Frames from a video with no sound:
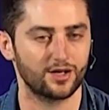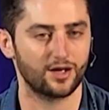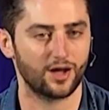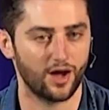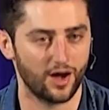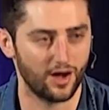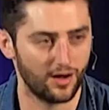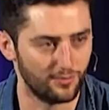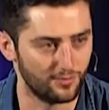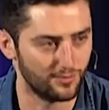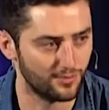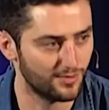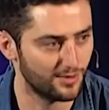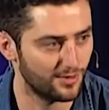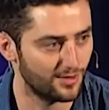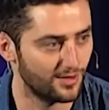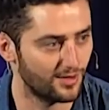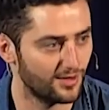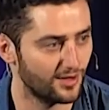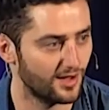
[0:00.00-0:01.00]
come
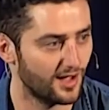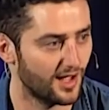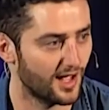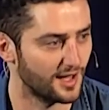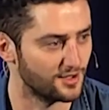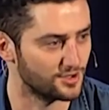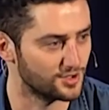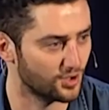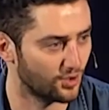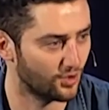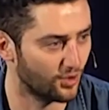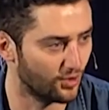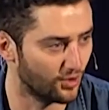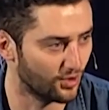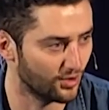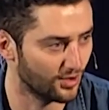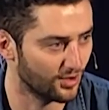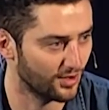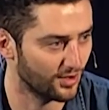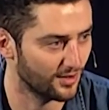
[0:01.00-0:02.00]
and
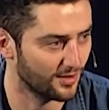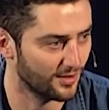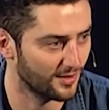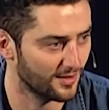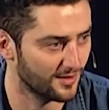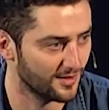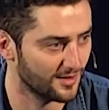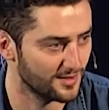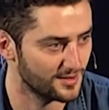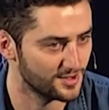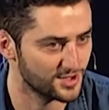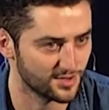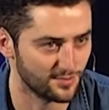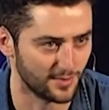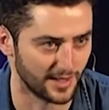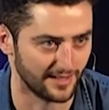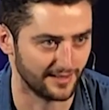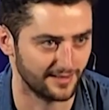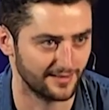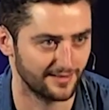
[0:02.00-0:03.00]
talk to
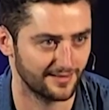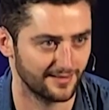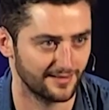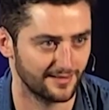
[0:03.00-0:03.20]
me.